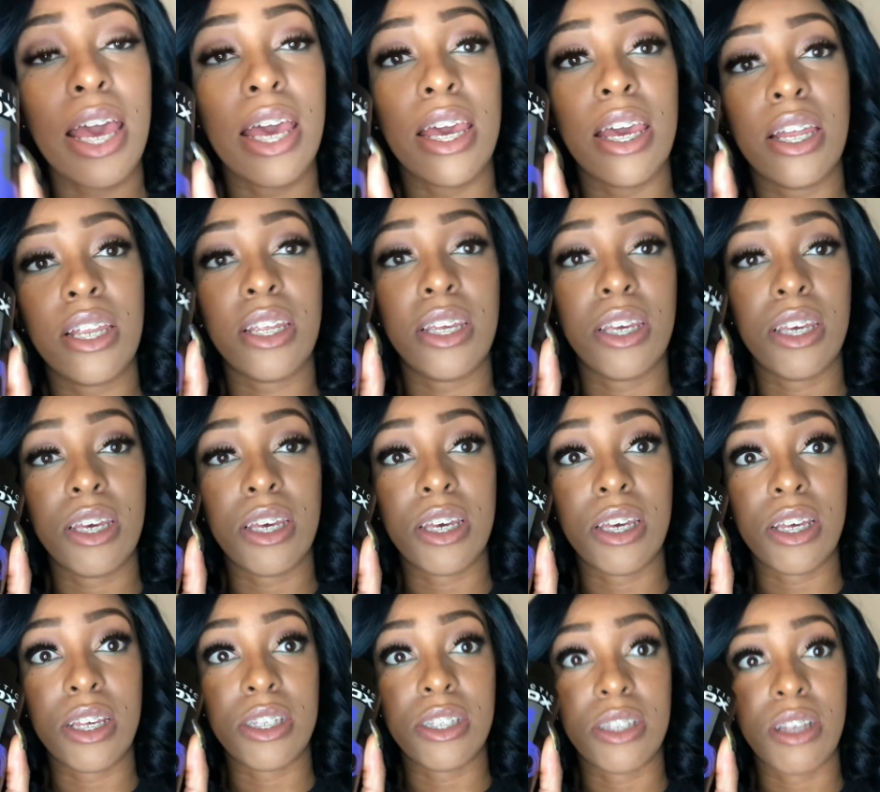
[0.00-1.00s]
It
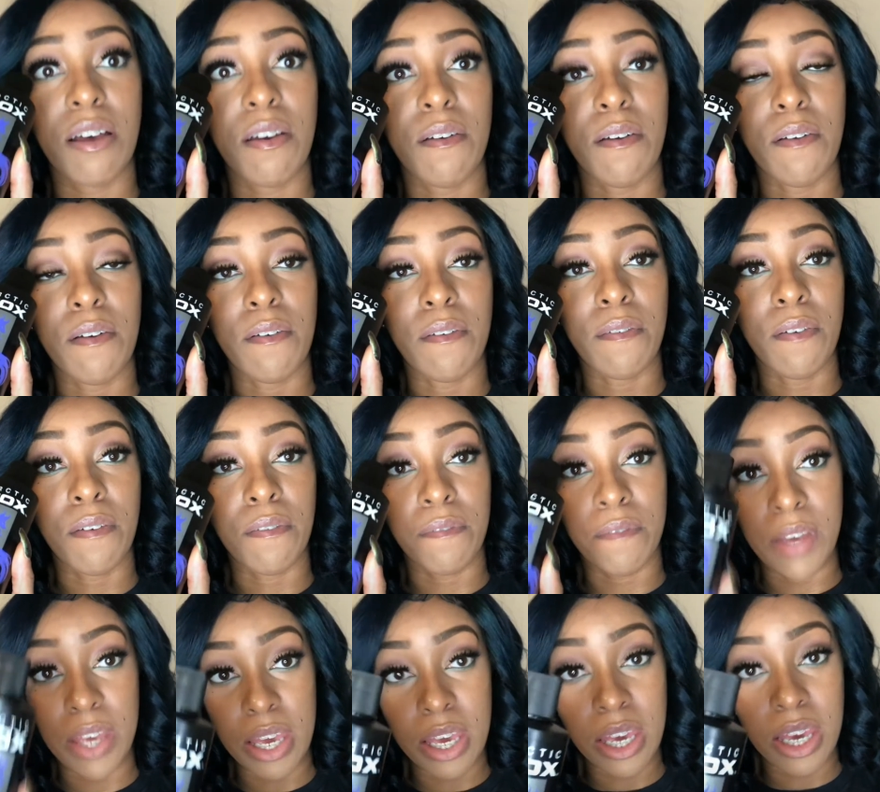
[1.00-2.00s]
is a
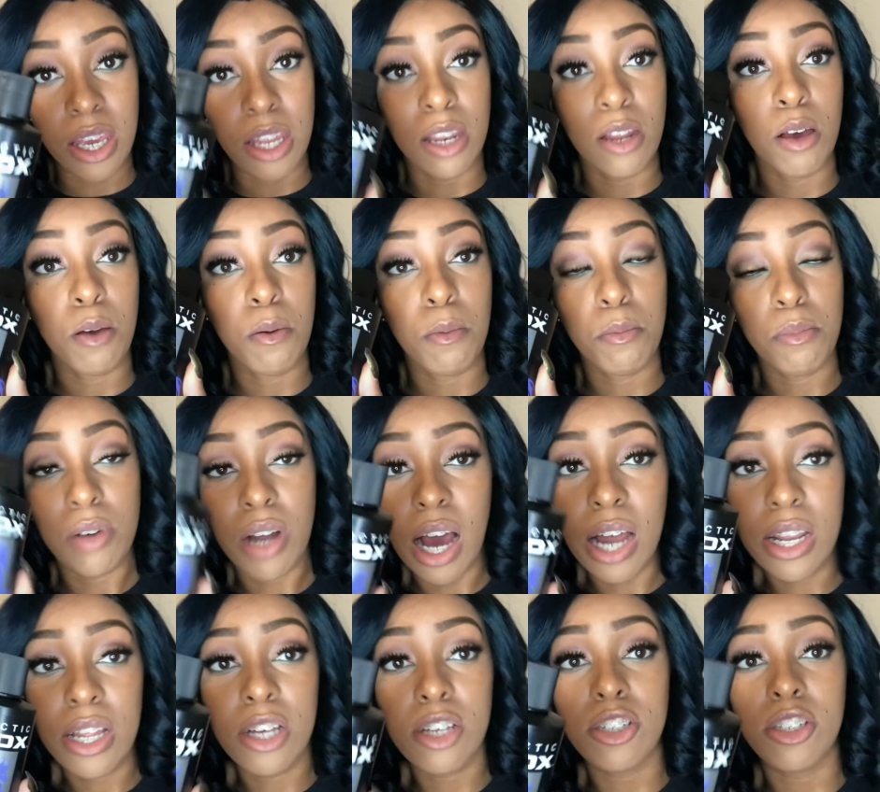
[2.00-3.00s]
vegan
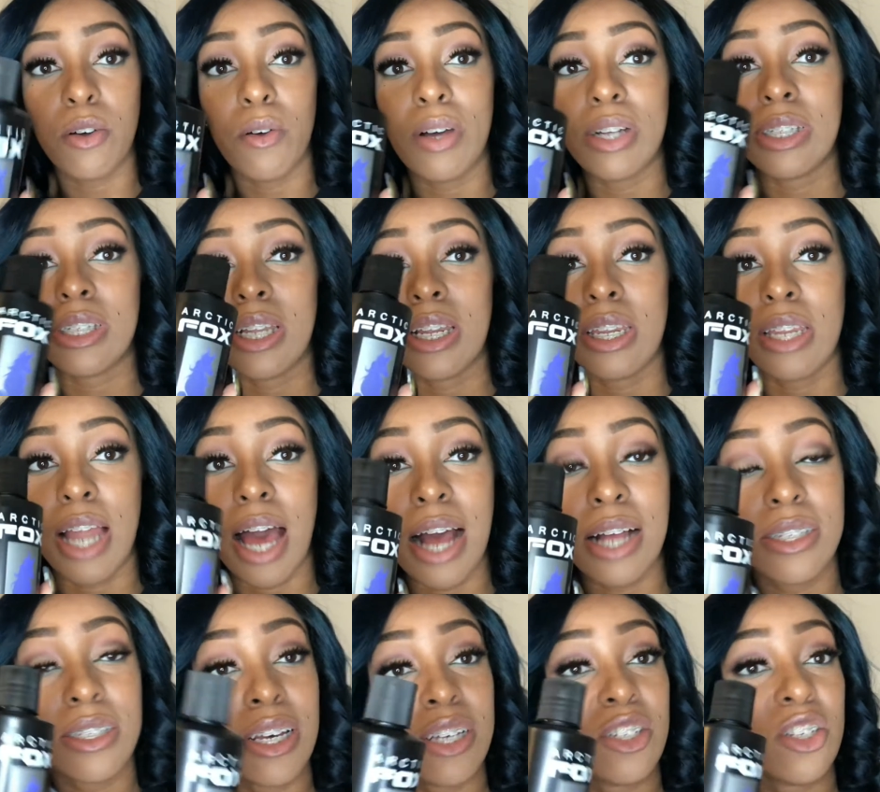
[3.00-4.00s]
product, so it's
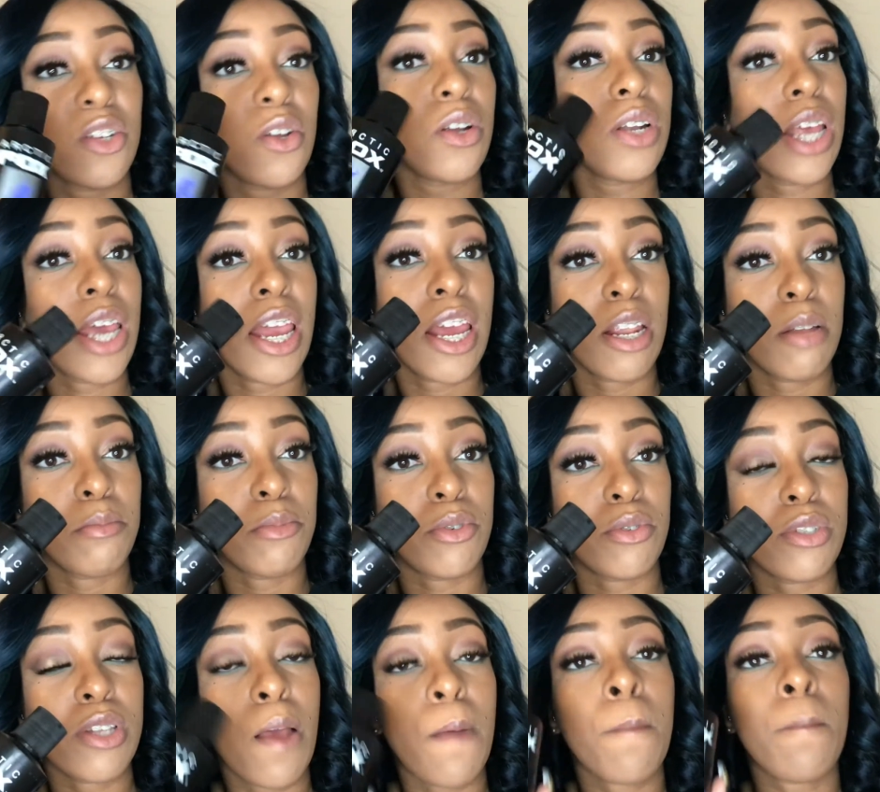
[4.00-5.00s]
not tested on
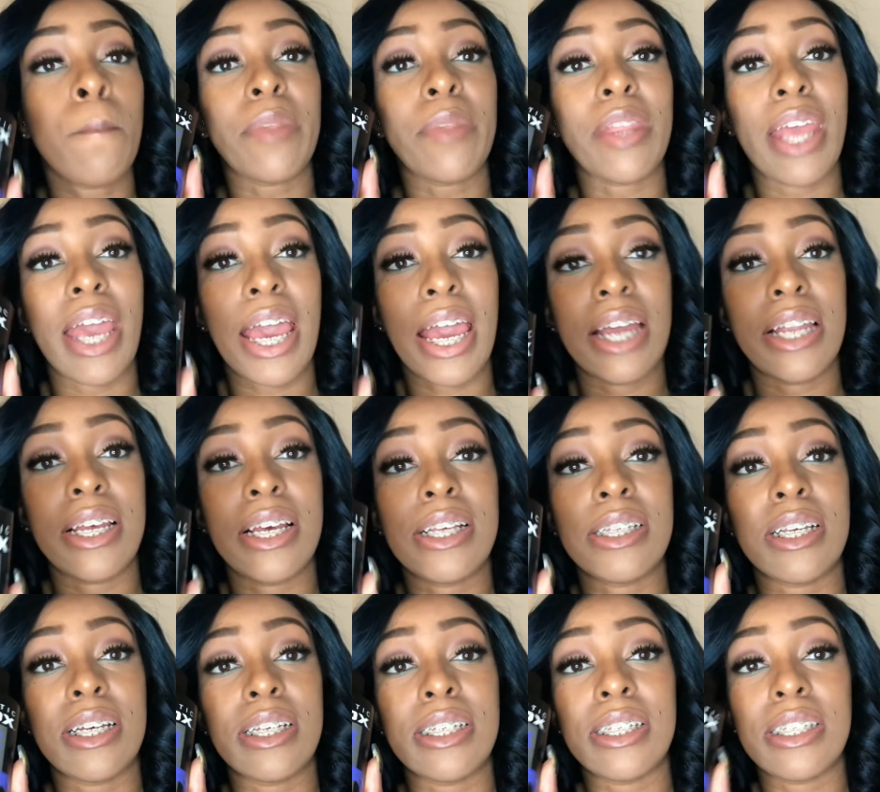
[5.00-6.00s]
animals, and
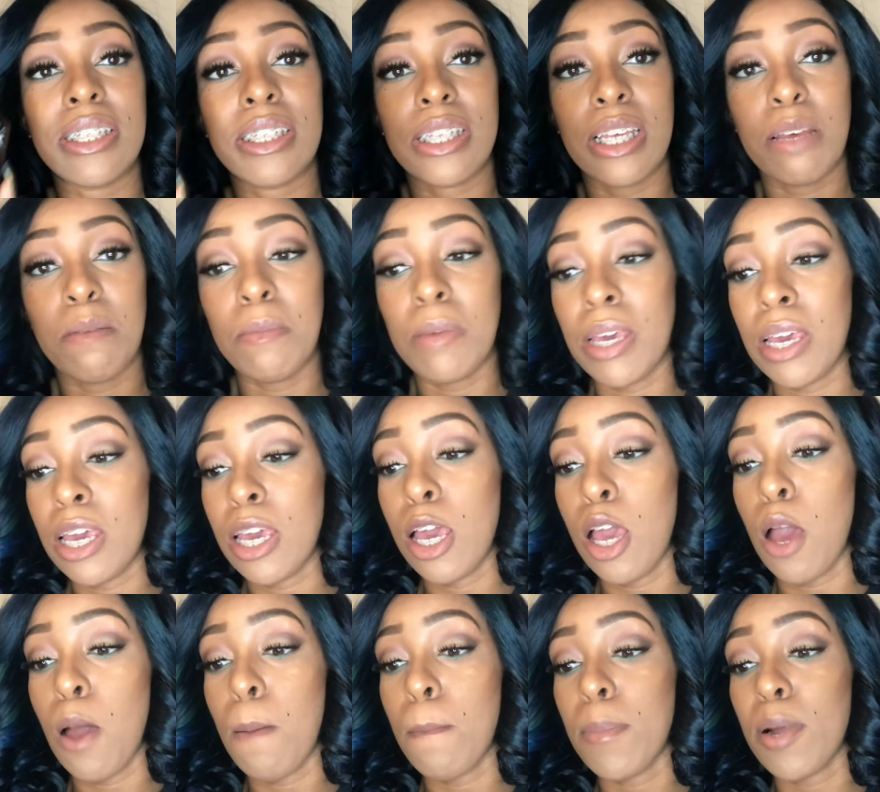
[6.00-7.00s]
it's a
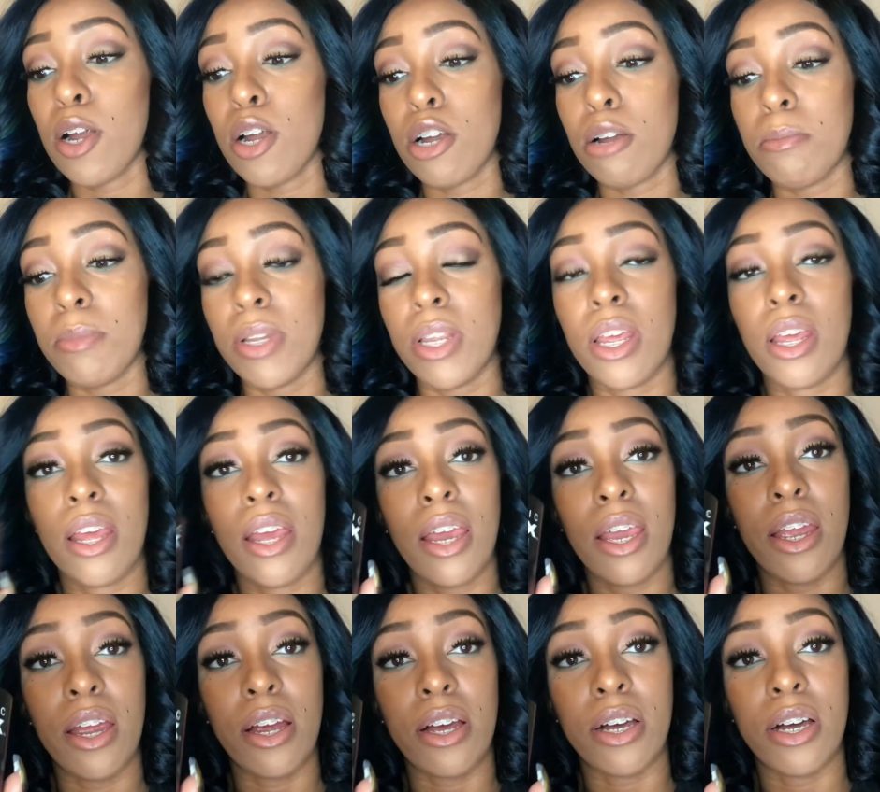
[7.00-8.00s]
semi-permanent
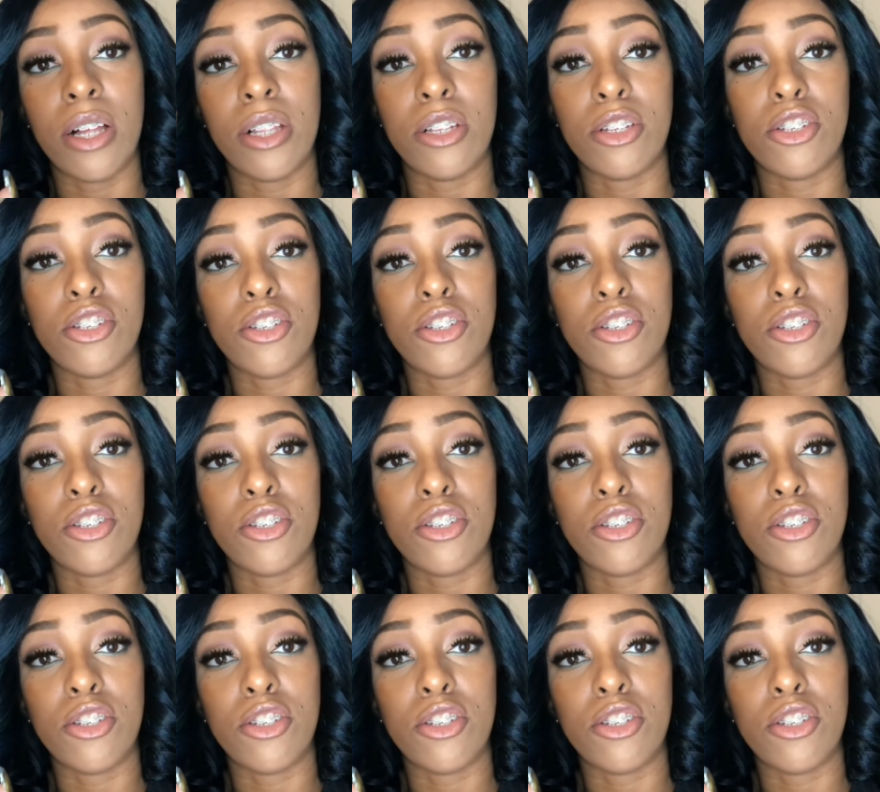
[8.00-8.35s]
hair color.